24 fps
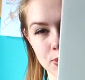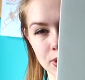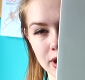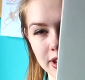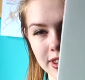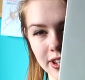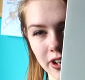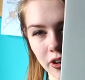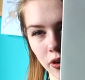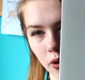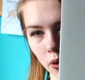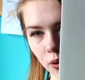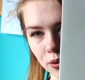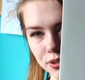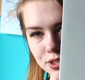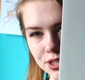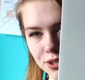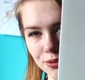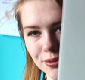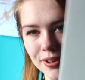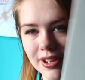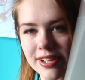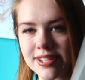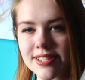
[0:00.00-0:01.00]
one of their
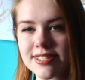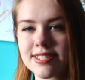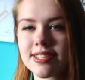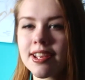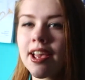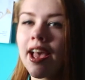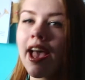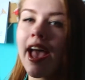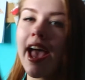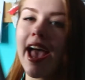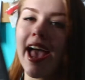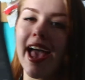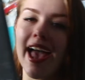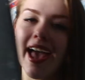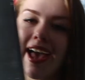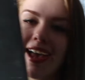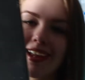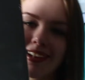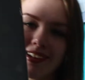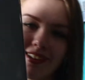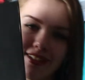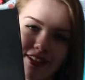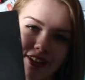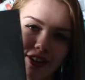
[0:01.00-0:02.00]
older ones,
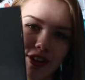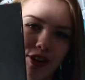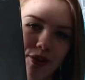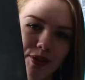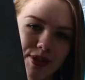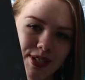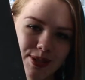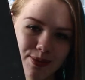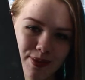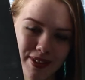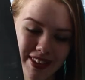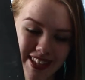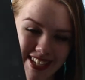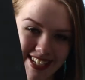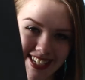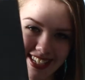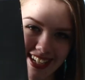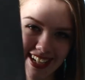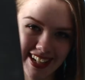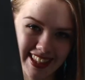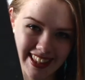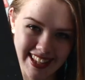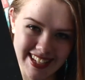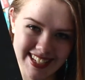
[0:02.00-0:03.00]
and their newest one, The
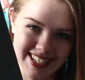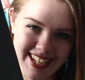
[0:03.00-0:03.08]
Sin in the